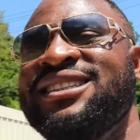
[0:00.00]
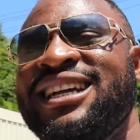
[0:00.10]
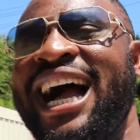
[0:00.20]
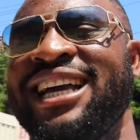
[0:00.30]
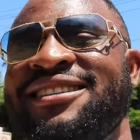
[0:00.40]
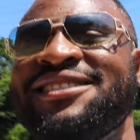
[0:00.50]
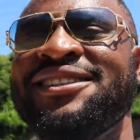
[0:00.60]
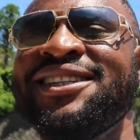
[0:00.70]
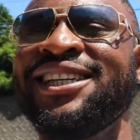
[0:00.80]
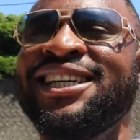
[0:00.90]
guys
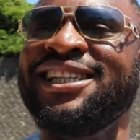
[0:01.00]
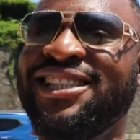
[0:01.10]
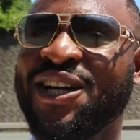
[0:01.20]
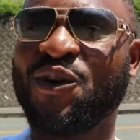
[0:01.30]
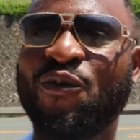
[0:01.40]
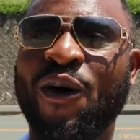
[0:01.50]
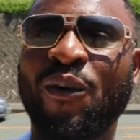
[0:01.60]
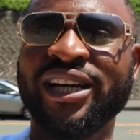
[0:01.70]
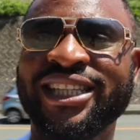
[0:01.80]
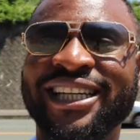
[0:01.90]
thank you for
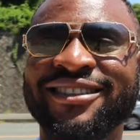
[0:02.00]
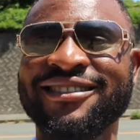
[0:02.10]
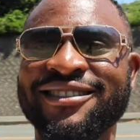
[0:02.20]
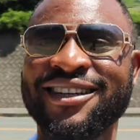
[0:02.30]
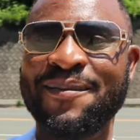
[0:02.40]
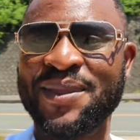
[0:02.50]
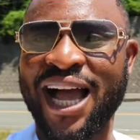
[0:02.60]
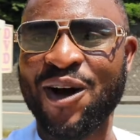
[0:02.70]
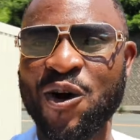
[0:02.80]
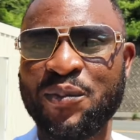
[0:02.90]
watching
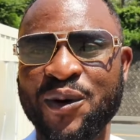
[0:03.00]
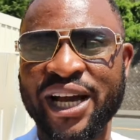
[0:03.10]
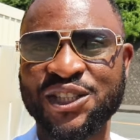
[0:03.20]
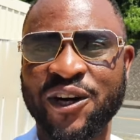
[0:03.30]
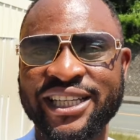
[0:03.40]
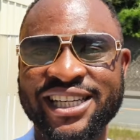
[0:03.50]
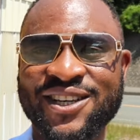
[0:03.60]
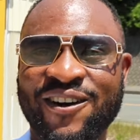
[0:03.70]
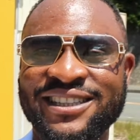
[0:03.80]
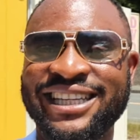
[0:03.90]
i hope you enjoy
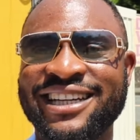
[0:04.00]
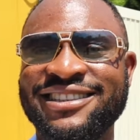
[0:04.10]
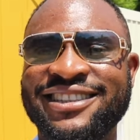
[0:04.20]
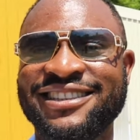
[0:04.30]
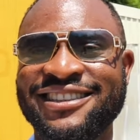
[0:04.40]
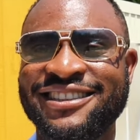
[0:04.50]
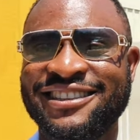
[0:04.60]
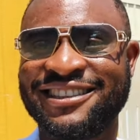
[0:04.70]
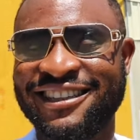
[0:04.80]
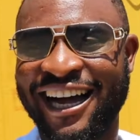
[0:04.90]
this content
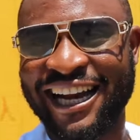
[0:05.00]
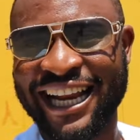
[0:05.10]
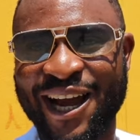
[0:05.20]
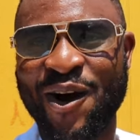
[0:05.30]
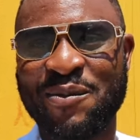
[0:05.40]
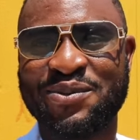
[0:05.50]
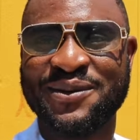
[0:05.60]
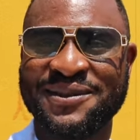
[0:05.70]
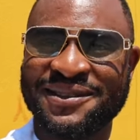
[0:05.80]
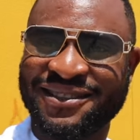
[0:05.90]
and i hope
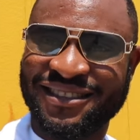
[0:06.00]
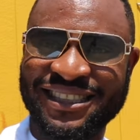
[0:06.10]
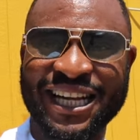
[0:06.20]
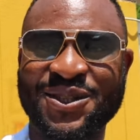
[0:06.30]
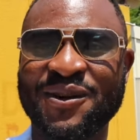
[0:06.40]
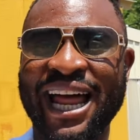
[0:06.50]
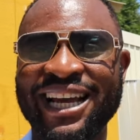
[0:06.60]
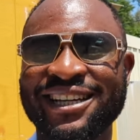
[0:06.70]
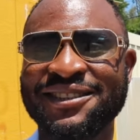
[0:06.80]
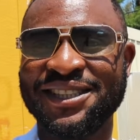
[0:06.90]
that you
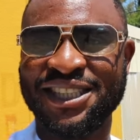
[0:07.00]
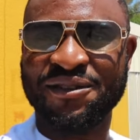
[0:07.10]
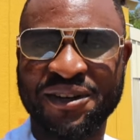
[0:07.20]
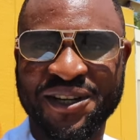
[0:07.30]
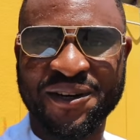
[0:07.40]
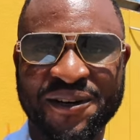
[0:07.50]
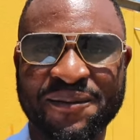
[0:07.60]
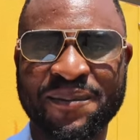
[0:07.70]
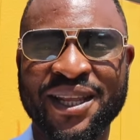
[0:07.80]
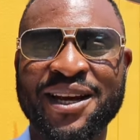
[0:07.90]
like the
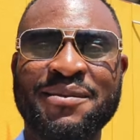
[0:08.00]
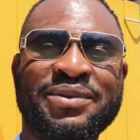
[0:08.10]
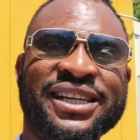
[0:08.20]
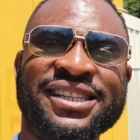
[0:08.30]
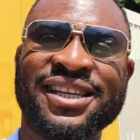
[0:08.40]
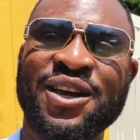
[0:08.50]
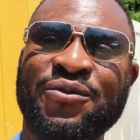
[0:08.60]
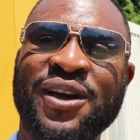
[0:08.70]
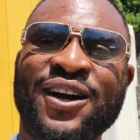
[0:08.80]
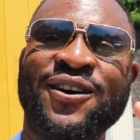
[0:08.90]
video please
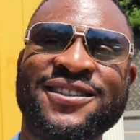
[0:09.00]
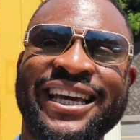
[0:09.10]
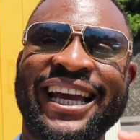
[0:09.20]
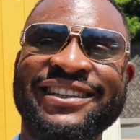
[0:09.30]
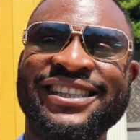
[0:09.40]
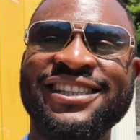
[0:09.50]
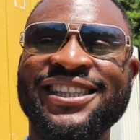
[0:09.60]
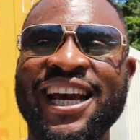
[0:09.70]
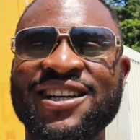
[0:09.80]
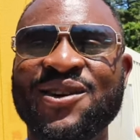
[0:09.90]
if you are not
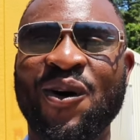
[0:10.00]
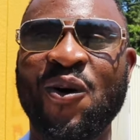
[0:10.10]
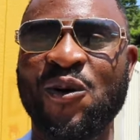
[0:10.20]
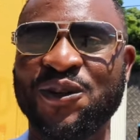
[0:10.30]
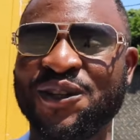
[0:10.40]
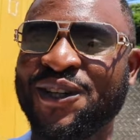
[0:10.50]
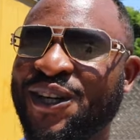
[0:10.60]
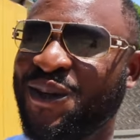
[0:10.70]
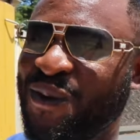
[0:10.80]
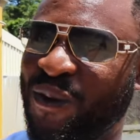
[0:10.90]
18 years old
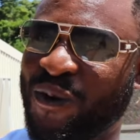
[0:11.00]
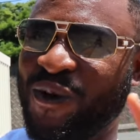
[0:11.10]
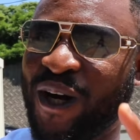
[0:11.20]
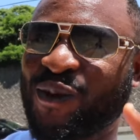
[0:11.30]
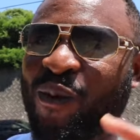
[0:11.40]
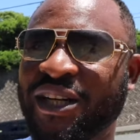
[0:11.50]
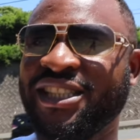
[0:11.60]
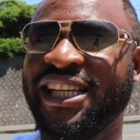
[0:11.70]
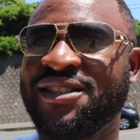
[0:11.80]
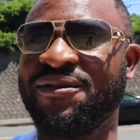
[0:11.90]
do not
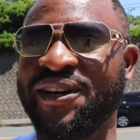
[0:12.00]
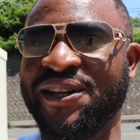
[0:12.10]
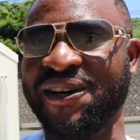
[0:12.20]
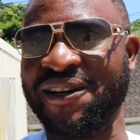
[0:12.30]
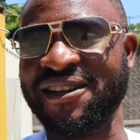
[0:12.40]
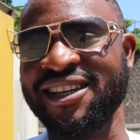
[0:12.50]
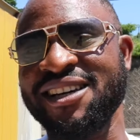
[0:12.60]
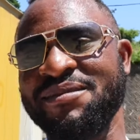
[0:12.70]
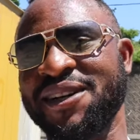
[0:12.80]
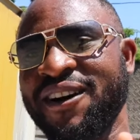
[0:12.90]
watch this video
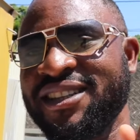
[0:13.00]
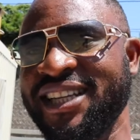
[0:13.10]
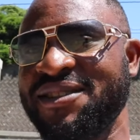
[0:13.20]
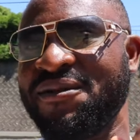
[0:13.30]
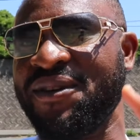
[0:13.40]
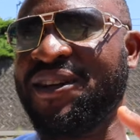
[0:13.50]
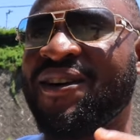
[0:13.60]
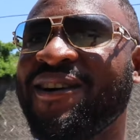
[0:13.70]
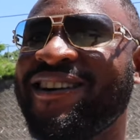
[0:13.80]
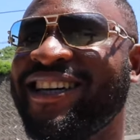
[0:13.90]
because this
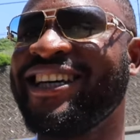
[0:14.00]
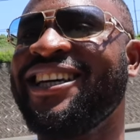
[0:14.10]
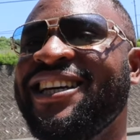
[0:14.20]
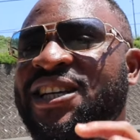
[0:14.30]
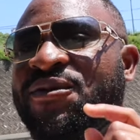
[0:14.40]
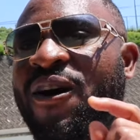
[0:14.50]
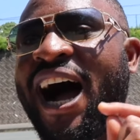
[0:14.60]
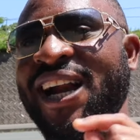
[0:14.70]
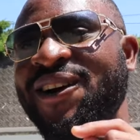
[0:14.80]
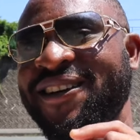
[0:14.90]
video is for
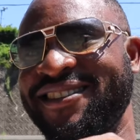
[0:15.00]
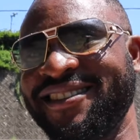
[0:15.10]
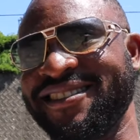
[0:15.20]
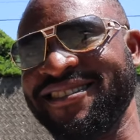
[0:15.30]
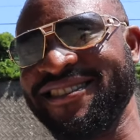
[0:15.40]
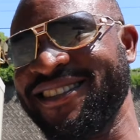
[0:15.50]
adults